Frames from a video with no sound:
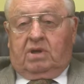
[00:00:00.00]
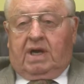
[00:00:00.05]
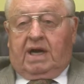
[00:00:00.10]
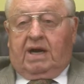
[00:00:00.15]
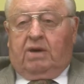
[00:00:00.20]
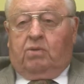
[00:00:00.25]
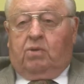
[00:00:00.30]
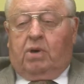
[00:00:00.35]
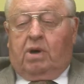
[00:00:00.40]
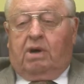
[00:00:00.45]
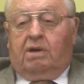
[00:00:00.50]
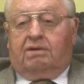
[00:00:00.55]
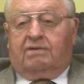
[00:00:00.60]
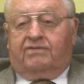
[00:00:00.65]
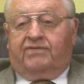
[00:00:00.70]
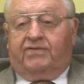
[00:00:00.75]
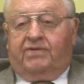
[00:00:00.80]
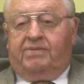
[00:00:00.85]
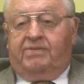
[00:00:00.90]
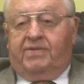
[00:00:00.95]
I walked
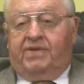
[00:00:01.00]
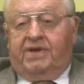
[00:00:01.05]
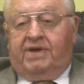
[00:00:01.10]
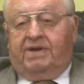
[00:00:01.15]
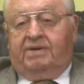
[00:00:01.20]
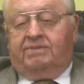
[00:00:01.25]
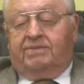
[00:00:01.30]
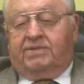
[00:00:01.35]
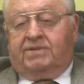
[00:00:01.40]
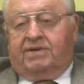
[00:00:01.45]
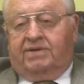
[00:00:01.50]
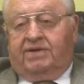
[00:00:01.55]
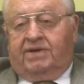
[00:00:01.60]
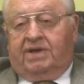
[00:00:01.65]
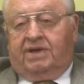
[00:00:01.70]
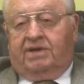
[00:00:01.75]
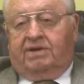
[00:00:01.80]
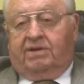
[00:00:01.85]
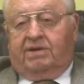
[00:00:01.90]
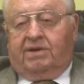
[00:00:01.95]
from them to the
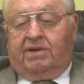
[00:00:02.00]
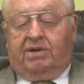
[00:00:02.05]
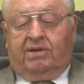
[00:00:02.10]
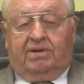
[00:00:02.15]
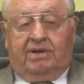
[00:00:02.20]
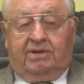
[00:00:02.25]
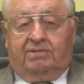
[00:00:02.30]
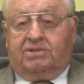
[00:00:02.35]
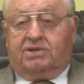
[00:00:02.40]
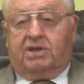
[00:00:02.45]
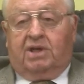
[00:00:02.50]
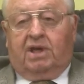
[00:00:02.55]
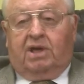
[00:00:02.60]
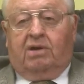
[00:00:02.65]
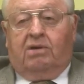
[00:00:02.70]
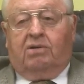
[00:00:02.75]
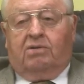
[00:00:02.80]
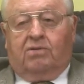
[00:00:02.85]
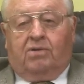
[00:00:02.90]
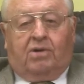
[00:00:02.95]
little girl. It was a
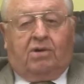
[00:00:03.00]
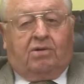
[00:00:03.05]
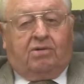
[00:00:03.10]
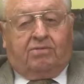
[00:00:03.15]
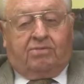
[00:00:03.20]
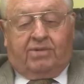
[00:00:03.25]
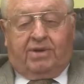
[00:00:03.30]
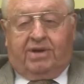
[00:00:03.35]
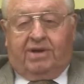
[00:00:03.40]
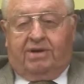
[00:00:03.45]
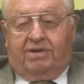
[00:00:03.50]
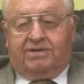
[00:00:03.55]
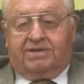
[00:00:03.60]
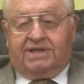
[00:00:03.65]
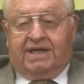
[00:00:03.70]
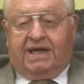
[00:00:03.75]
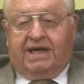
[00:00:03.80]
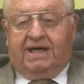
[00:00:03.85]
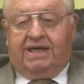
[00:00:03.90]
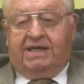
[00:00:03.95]
long walk because
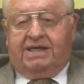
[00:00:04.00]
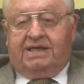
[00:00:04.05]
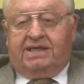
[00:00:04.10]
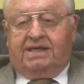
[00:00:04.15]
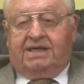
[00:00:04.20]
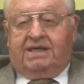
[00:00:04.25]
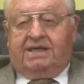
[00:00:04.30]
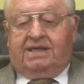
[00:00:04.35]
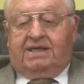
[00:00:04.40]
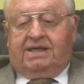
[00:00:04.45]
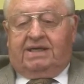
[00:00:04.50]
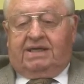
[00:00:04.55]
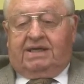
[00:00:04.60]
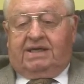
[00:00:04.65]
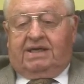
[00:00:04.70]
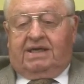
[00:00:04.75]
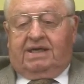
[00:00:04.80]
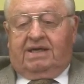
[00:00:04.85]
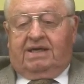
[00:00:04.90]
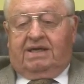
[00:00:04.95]
I
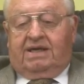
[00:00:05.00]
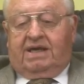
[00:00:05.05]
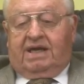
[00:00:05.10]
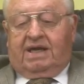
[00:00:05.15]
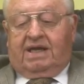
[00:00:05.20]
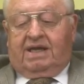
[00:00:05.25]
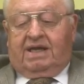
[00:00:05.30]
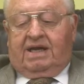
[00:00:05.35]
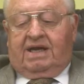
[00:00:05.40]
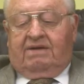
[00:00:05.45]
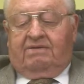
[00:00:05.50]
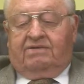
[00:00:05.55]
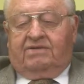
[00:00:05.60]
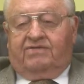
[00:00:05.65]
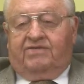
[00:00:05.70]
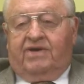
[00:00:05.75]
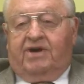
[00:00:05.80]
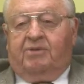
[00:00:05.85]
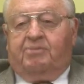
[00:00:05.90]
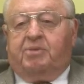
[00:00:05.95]
was
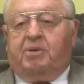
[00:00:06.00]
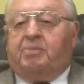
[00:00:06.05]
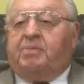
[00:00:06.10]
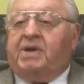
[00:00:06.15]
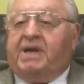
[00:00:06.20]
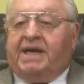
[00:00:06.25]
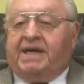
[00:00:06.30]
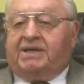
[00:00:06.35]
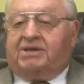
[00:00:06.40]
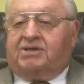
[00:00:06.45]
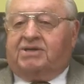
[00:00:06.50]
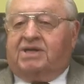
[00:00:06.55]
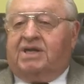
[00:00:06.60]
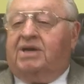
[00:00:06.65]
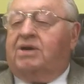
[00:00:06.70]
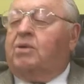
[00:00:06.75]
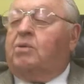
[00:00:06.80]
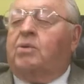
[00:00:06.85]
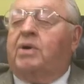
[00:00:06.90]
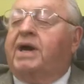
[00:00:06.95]
very perplexed in
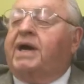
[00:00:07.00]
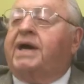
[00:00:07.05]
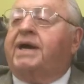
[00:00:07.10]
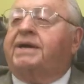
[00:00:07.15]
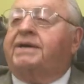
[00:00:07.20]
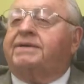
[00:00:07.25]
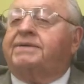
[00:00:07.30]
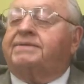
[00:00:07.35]
a way.